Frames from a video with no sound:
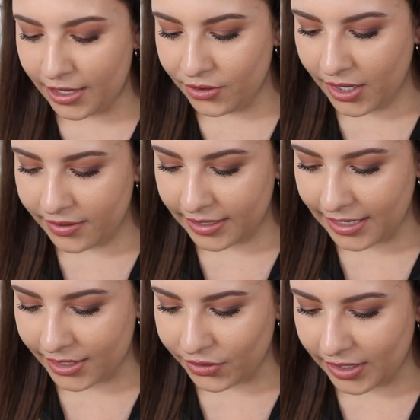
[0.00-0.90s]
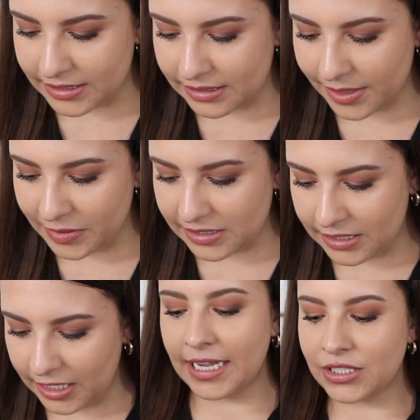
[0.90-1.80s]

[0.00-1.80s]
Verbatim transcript: I don't know how they categorize this, let me see.